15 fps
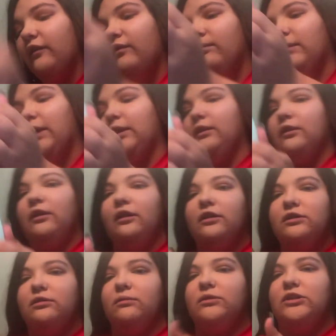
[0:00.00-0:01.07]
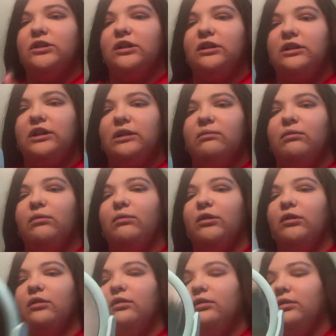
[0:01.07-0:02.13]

of matte looking. So I'm just going to take my mirror